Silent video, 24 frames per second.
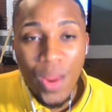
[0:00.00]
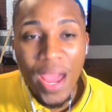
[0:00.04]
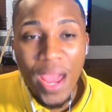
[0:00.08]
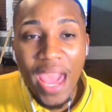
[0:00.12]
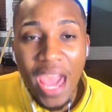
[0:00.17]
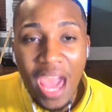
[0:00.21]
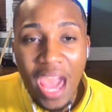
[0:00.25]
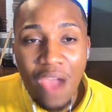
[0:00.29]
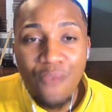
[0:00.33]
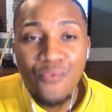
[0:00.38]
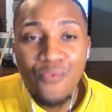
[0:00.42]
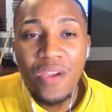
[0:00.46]

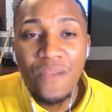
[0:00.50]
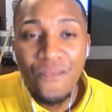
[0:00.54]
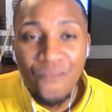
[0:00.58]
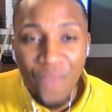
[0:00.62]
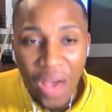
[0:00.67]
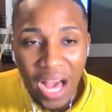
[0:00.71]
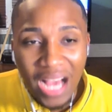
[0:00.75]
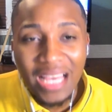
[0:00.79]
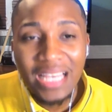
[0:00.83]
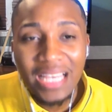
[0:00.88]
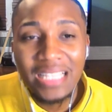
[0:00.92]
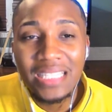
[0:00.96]
every
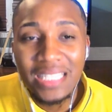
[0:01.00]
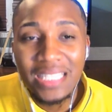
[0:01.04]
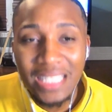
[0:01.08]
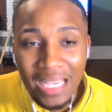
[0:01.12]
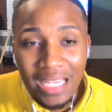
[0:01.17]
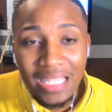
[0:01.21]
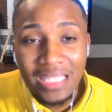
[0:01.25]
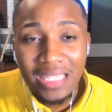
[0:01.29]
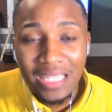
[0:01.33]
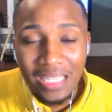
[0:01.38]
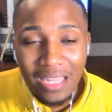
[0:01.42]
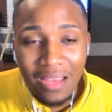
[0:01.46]
fucking
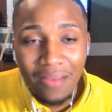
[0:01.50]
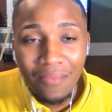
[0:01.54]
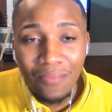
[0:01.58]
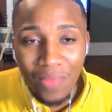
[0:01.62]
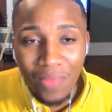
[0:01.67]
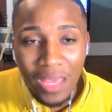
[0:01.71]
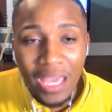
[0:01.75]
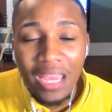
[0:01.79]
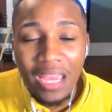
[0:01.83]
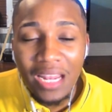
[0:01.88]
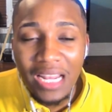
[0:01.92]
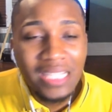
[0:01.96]
season. Of
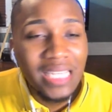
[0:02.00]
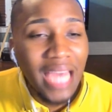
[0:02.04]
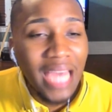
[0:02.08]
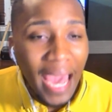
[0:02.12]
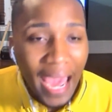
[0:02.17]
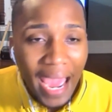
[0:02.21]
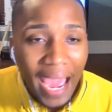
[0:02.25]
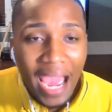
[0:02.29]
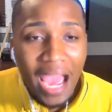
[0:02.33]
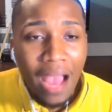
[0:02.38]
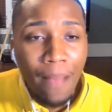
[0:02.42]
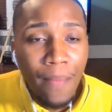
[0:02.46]
any
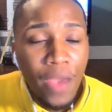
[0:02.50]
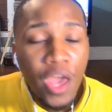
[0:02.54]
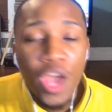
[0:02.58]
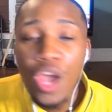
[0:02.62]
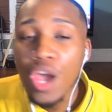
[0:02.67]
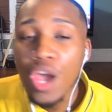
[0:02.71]
time